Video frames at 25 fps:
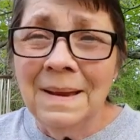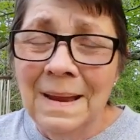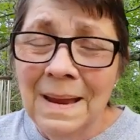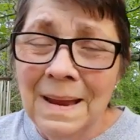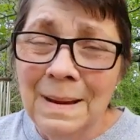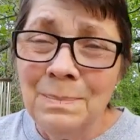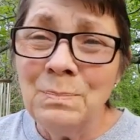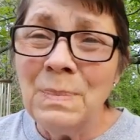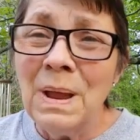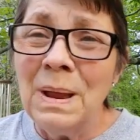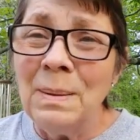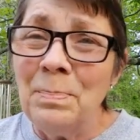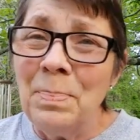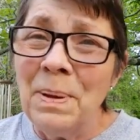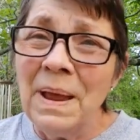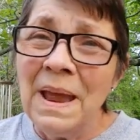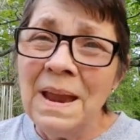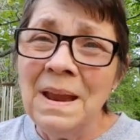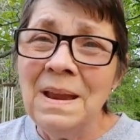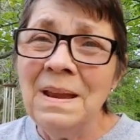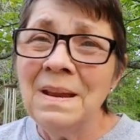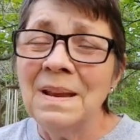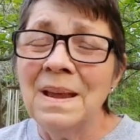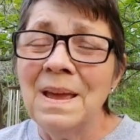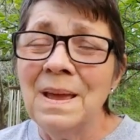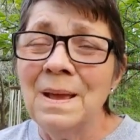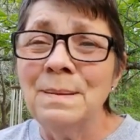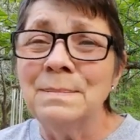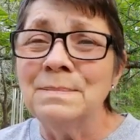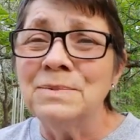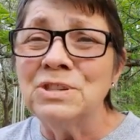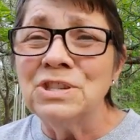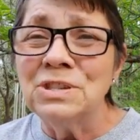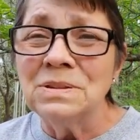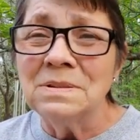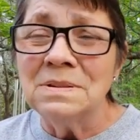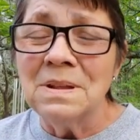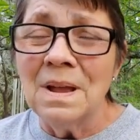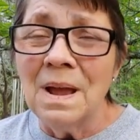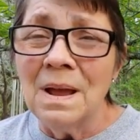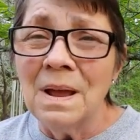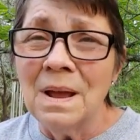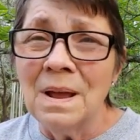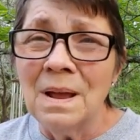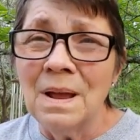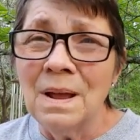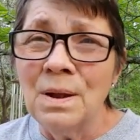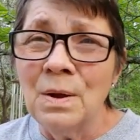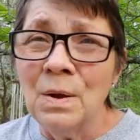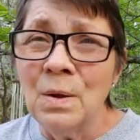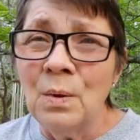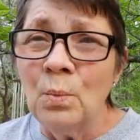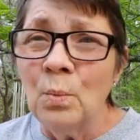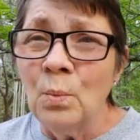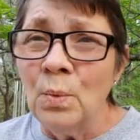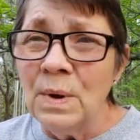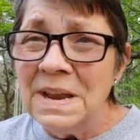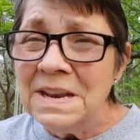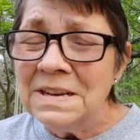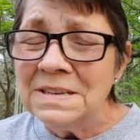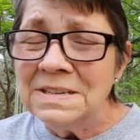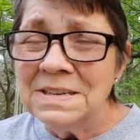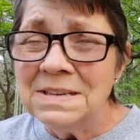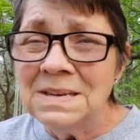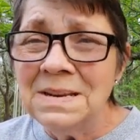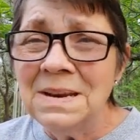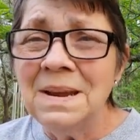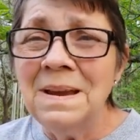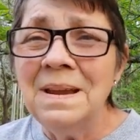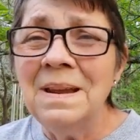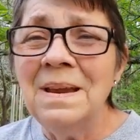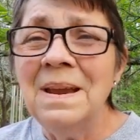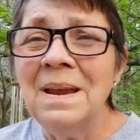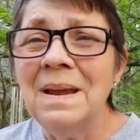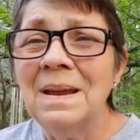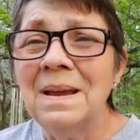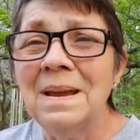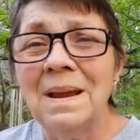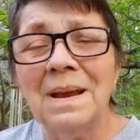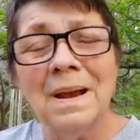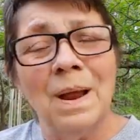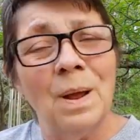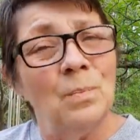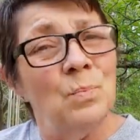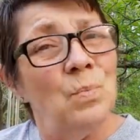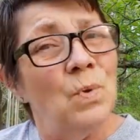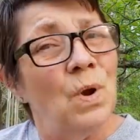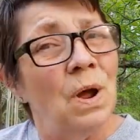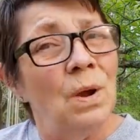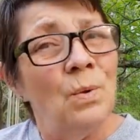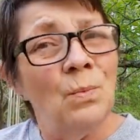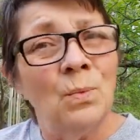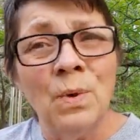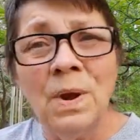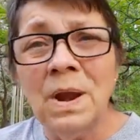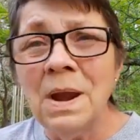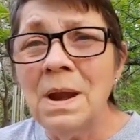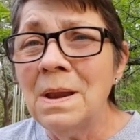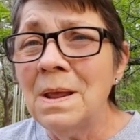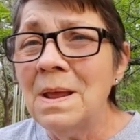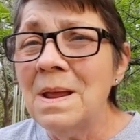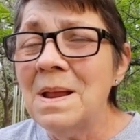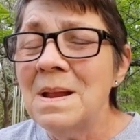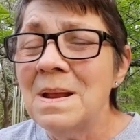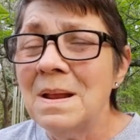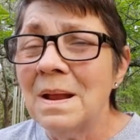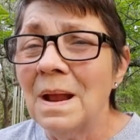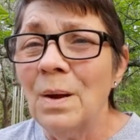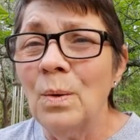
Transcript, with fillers: And my paint comes uh, Wednesday, and I'm not ready.